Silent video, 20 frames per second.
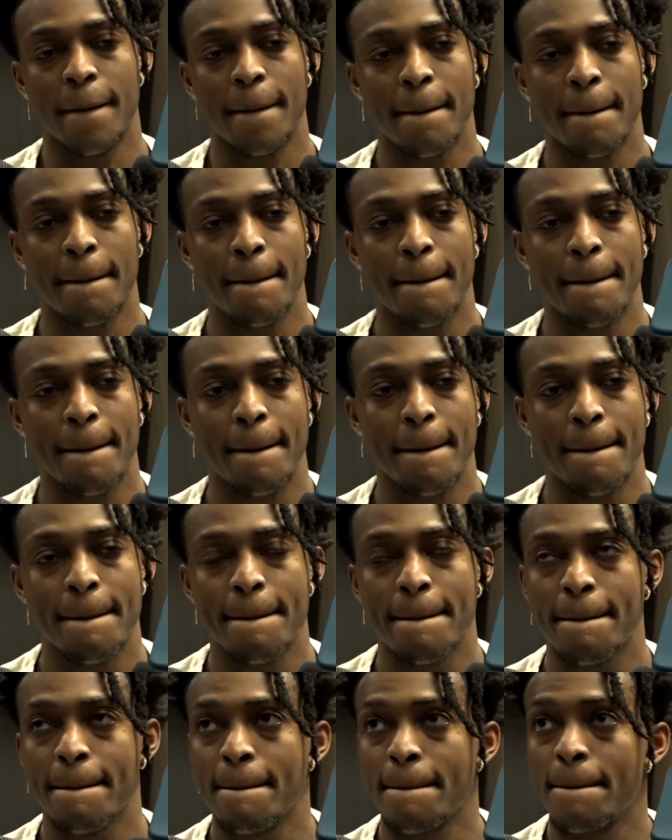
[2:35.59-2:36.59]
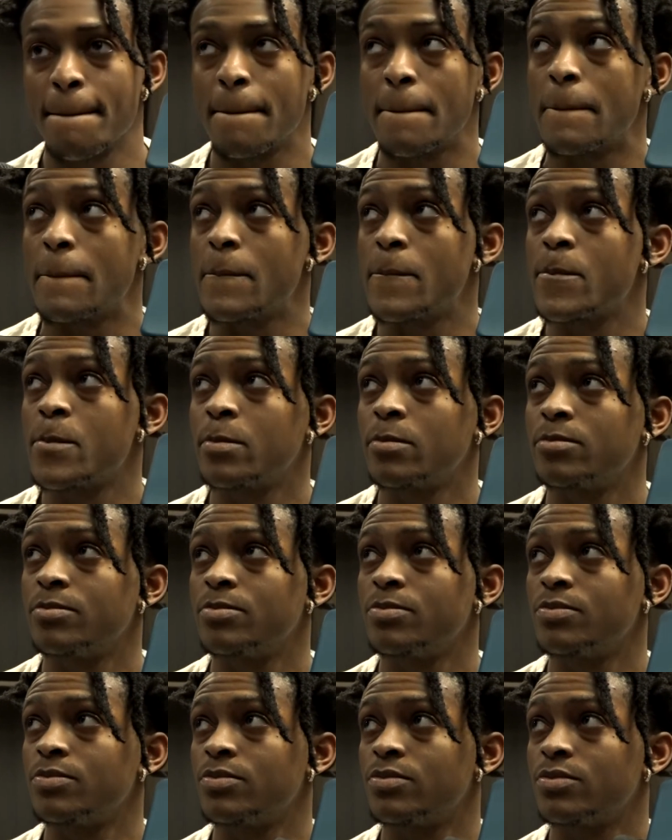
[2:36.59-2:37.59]
Luke pointed out you guys got
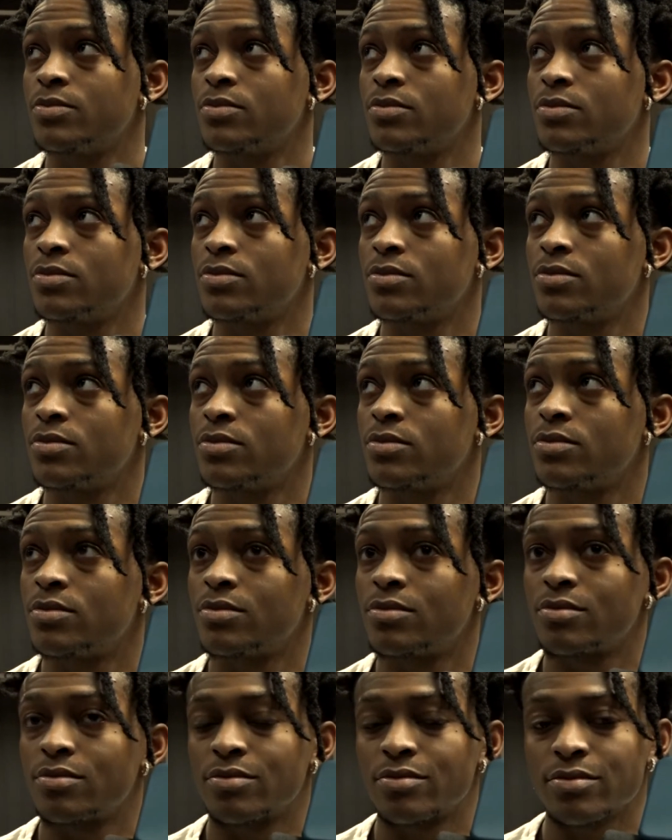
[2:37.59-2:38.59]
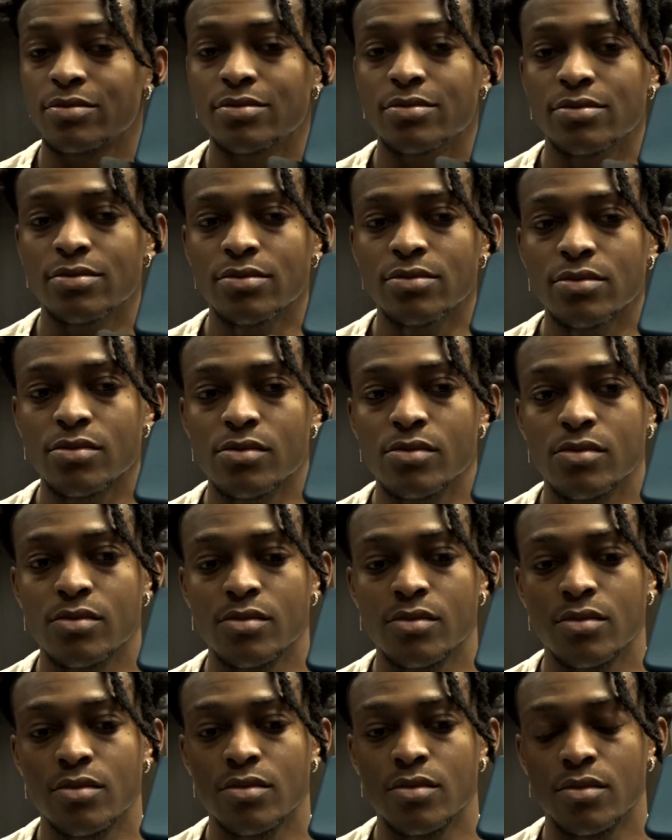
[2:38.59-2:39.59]
64 points in the paint, and normally you'd
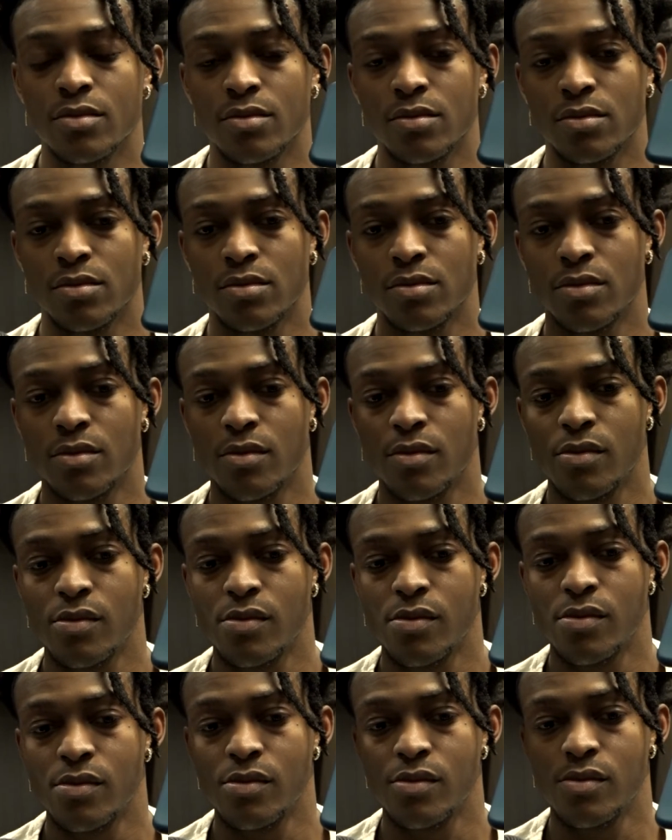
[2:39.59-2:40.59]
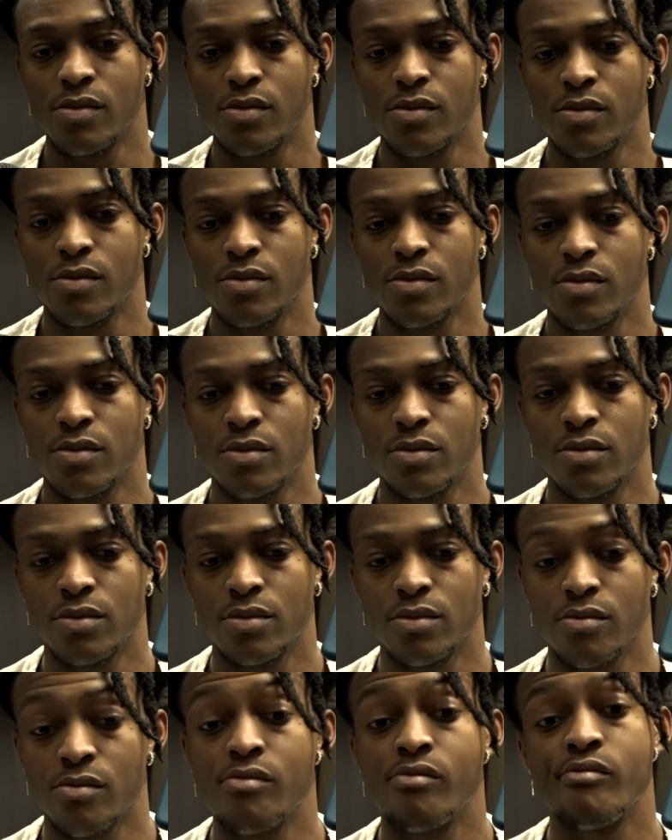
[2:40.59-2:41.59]
get a lot more than 10 free throws when
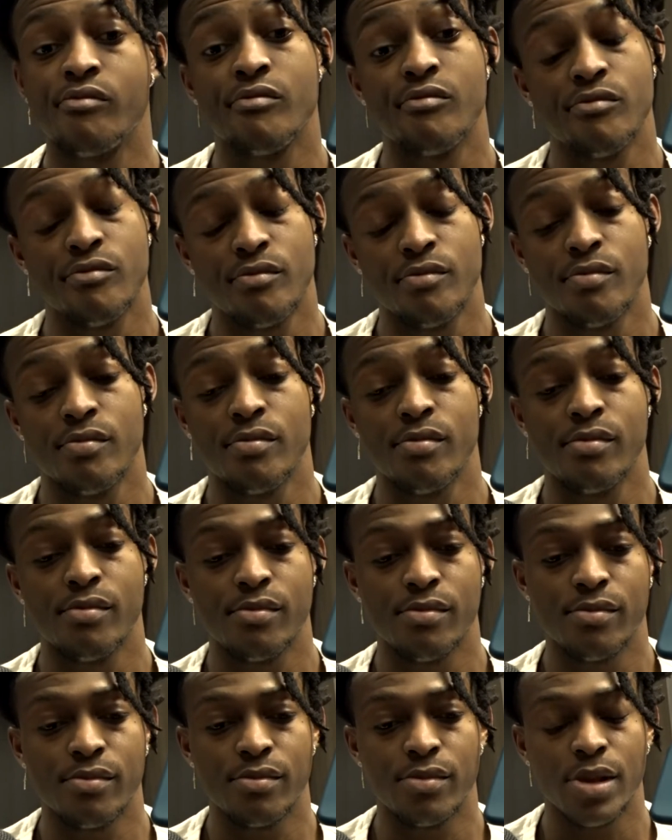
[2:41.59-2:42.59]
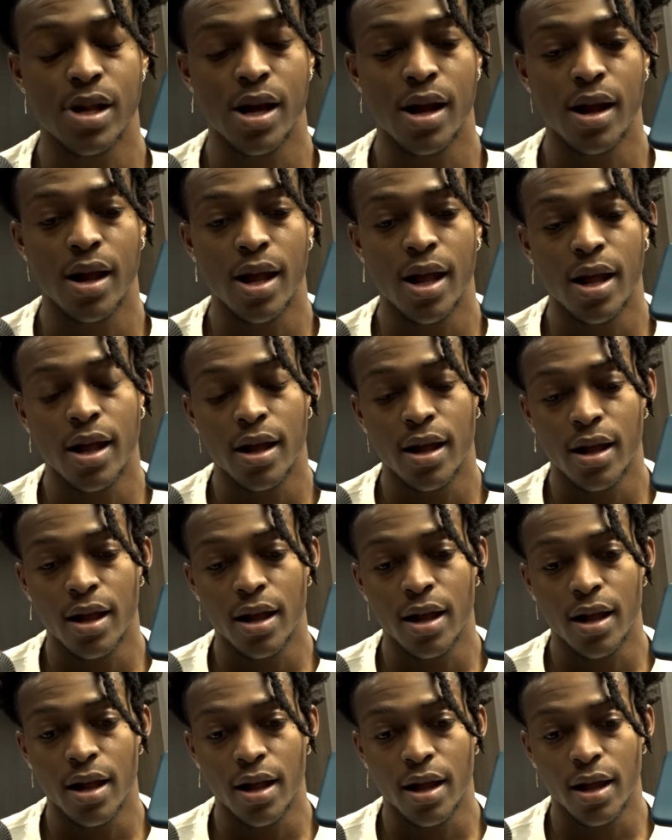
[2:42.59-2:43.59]
you do that. Did you feel like there were
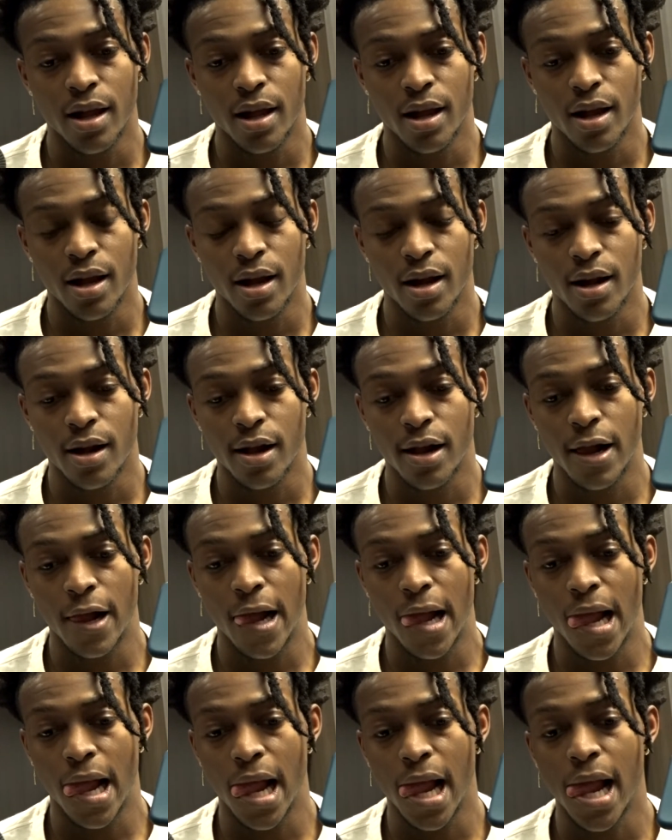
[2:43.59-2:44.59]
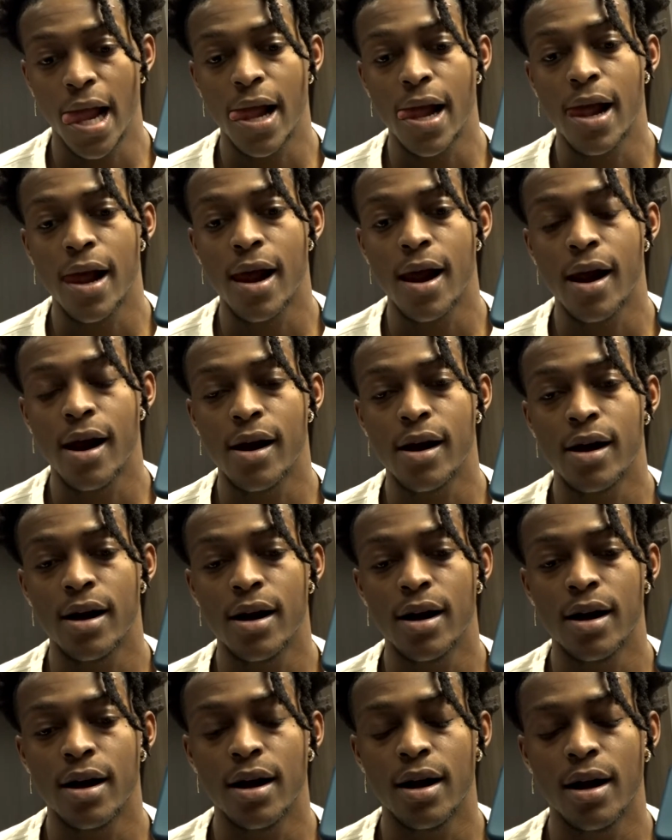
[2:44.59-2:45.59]
quite a few times you were
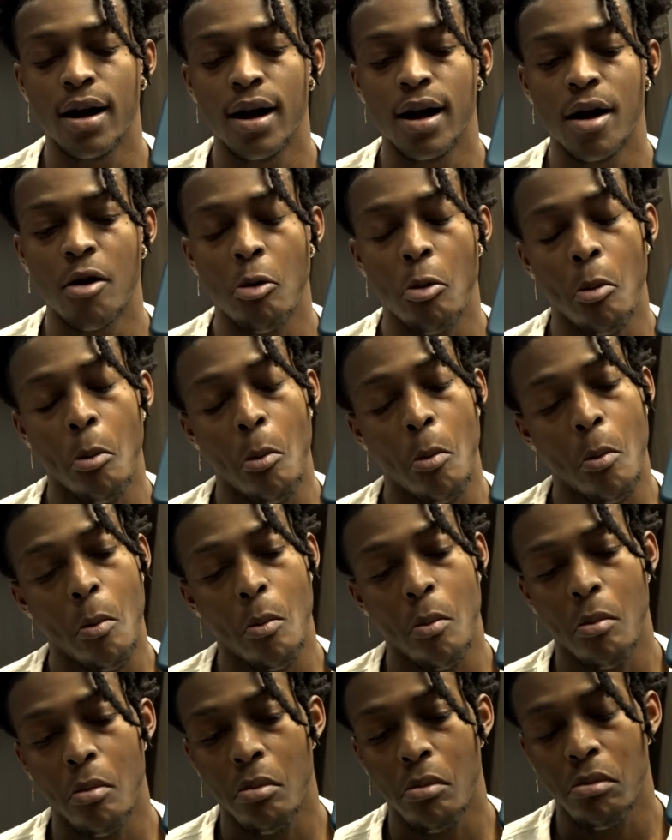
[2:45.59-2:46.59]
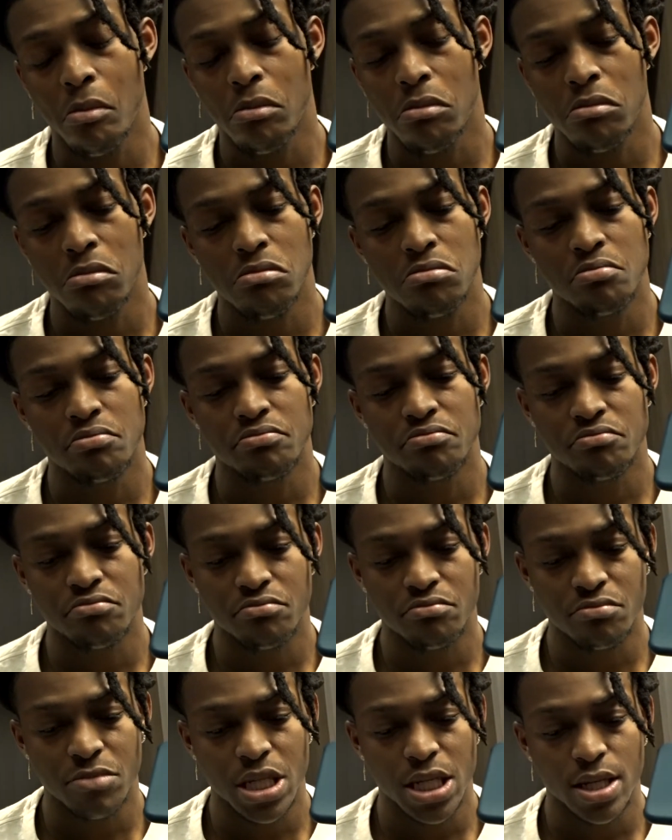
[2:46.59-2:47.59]
drawing contact and not getting
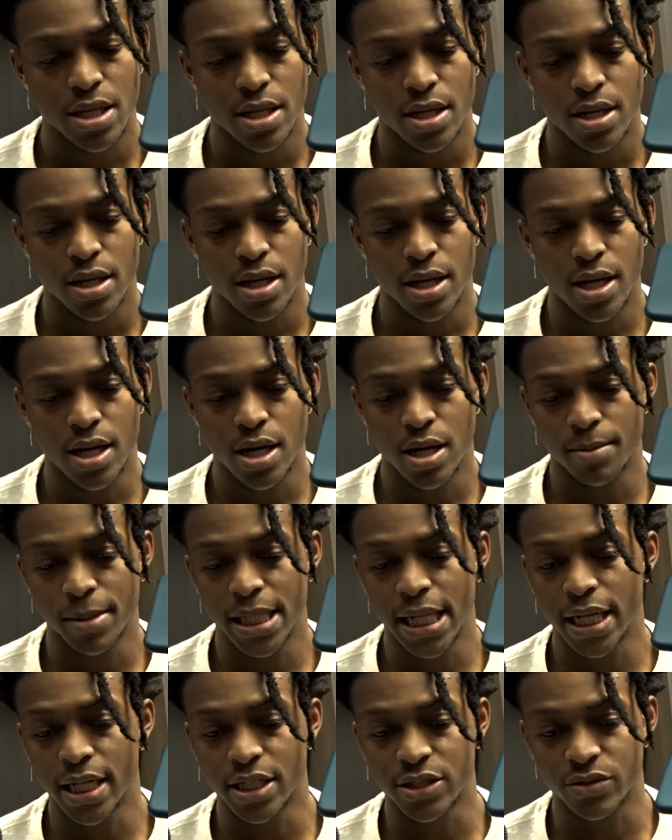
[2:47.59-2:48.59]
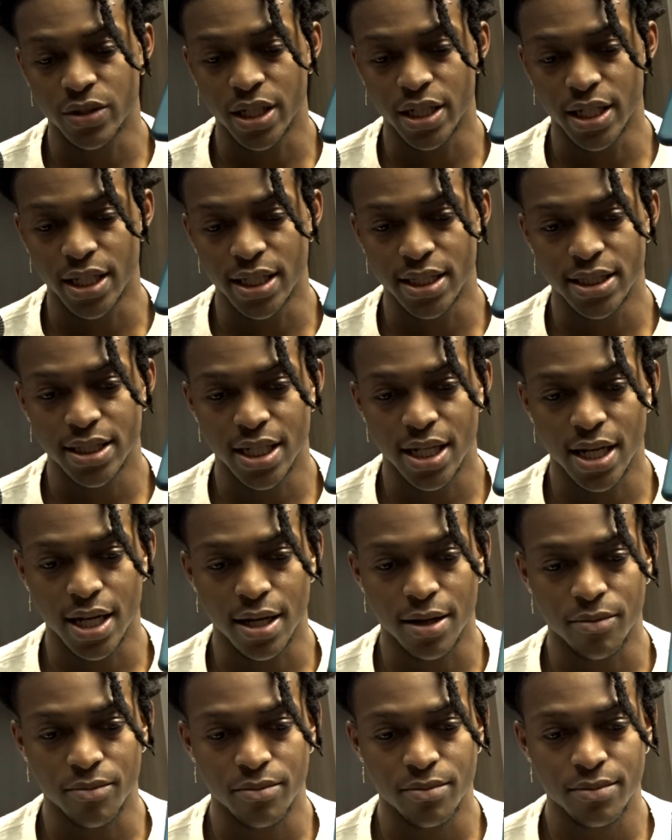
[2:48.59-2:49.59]
the whistles? That is what it is.
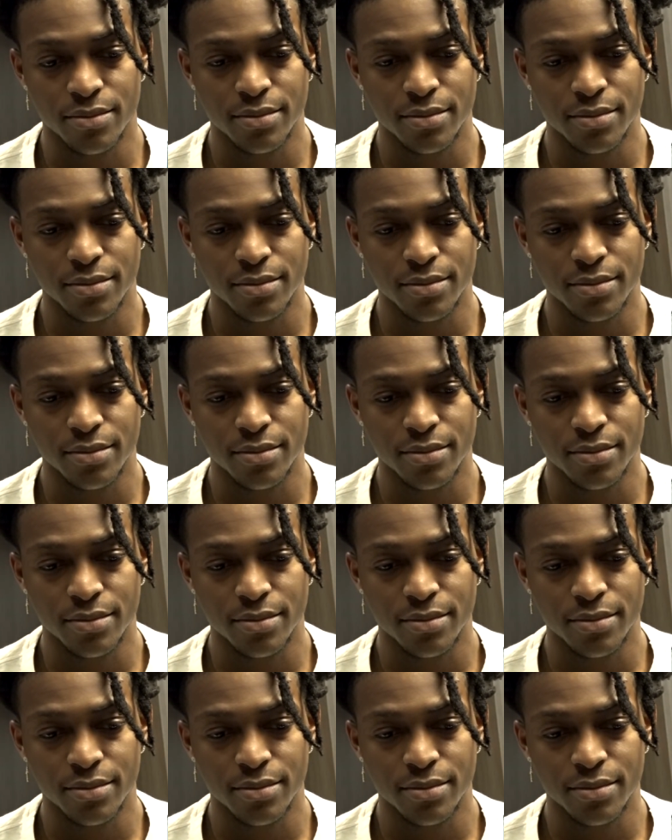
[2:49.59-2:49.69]
I